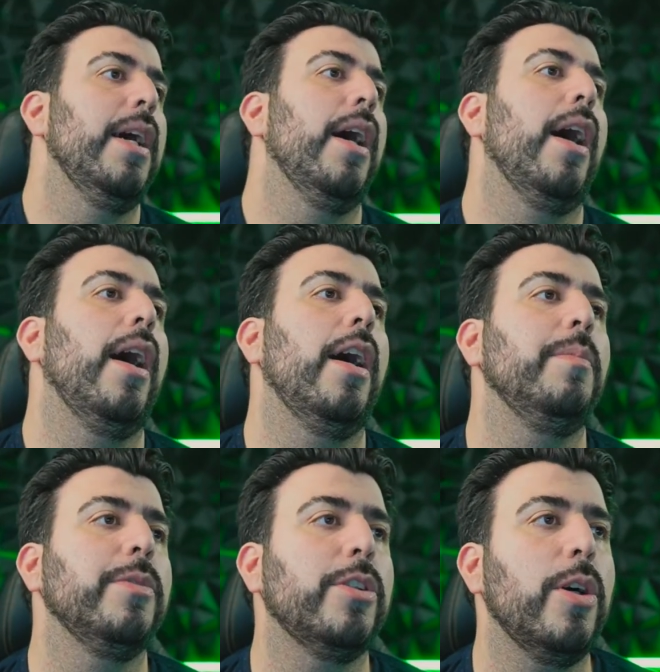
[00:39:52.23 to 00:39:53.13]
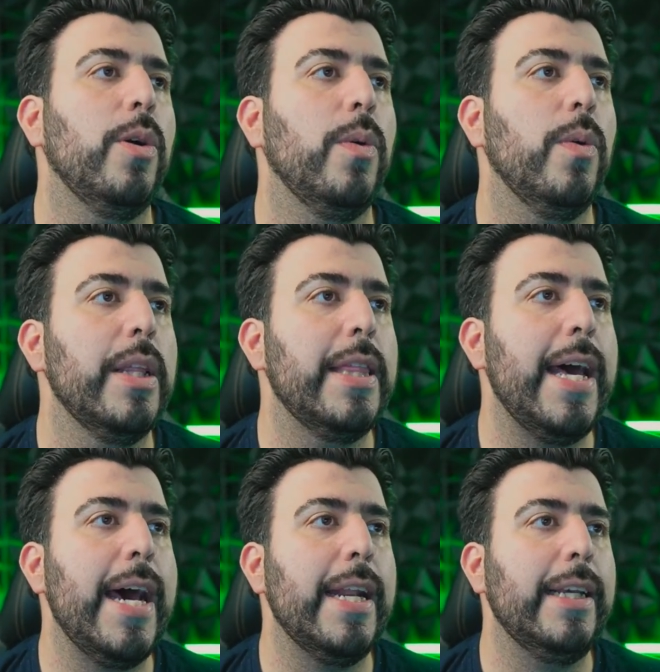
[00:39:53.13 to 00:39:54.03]
Um, so
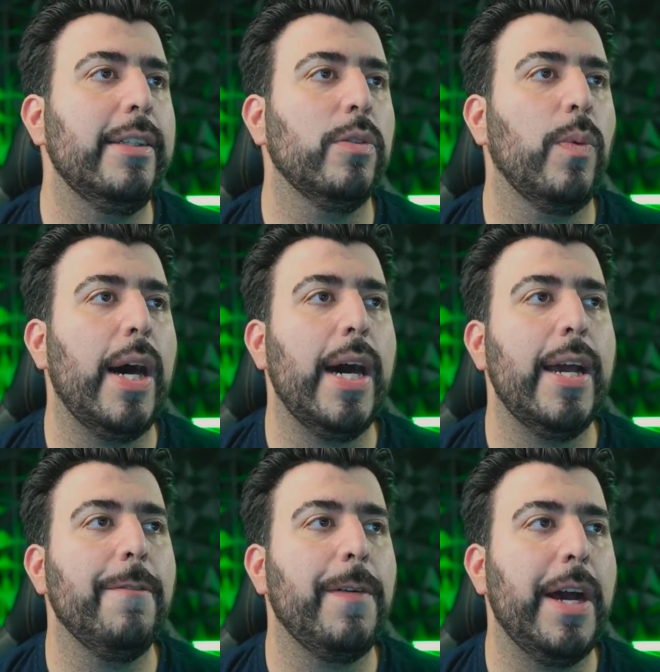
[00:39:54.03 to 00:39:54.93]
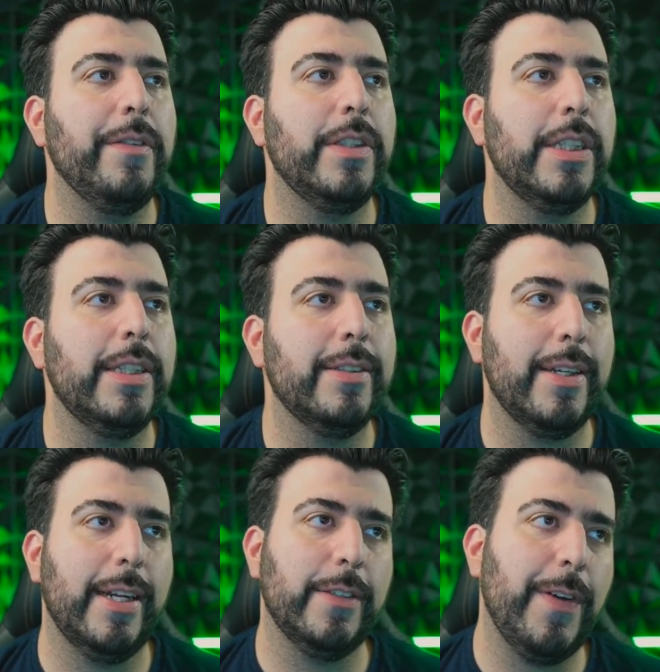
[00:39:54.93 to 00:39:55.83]
that is why 5G is
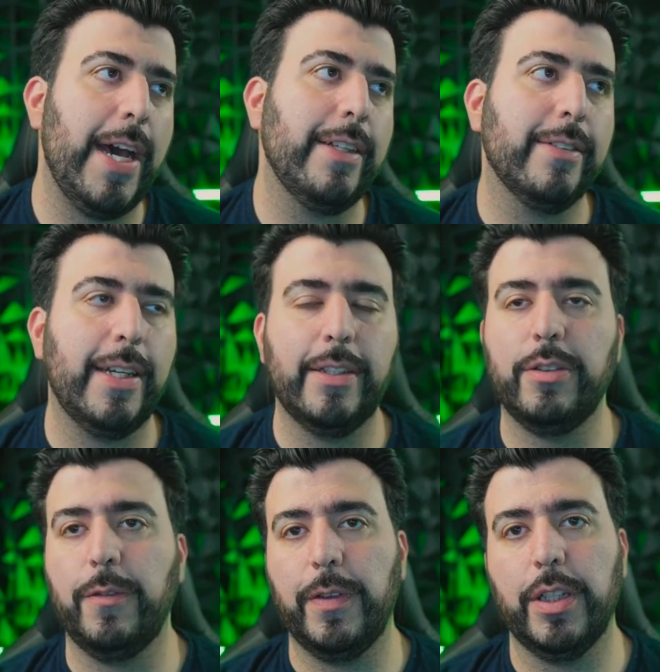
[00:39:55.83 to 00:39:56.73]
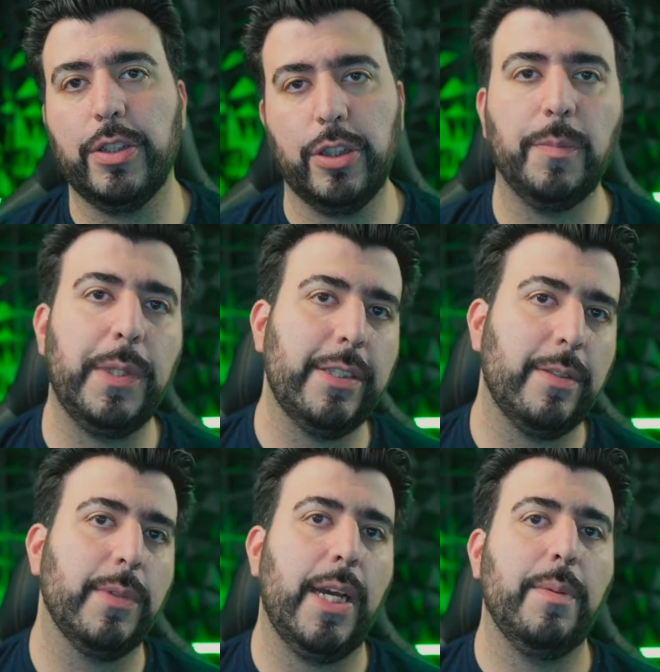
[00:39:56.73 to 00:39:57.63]
not as fast as you feel it should be
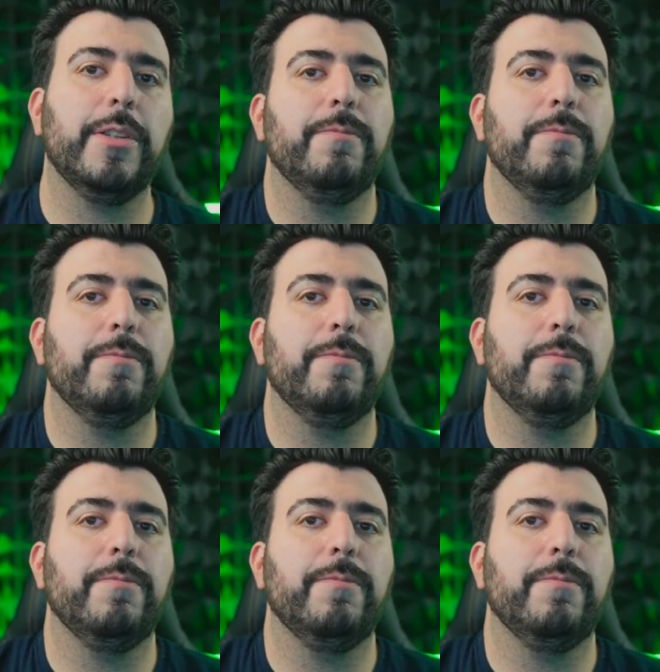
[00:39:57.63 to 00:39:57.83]
sometimes.